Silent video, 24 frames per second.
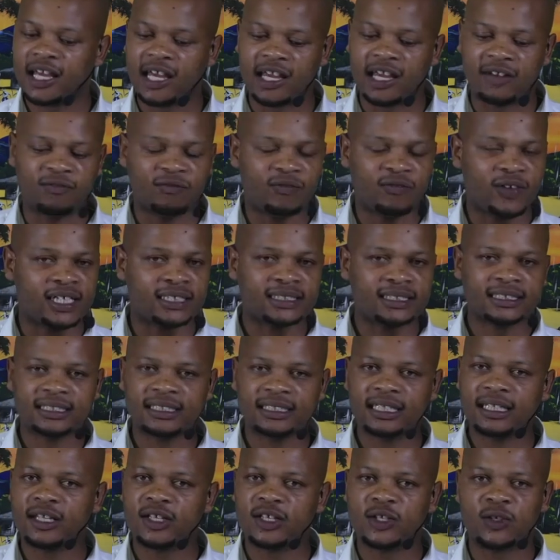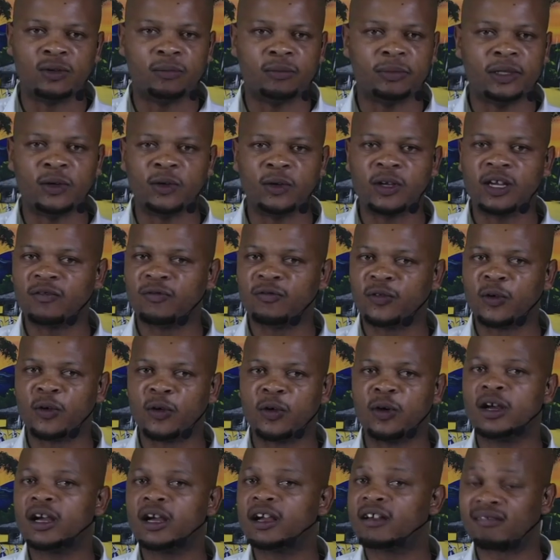At first, you'll be looking
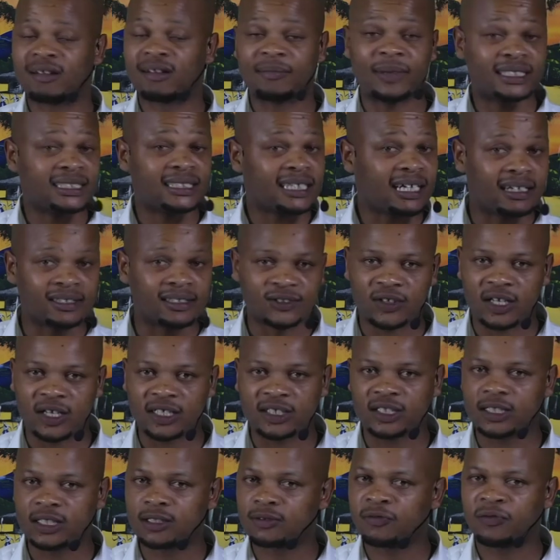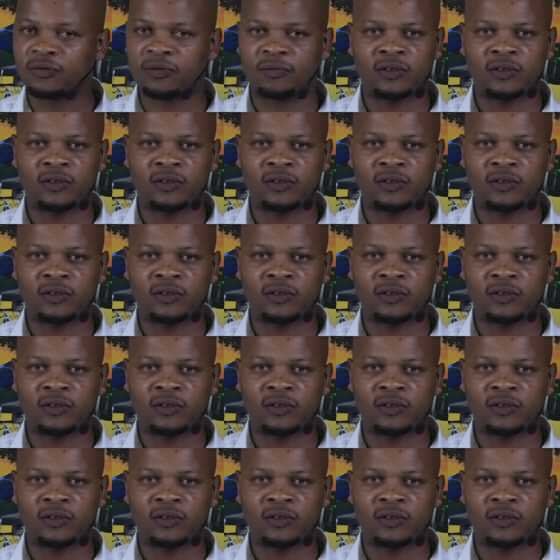for grammatical structure,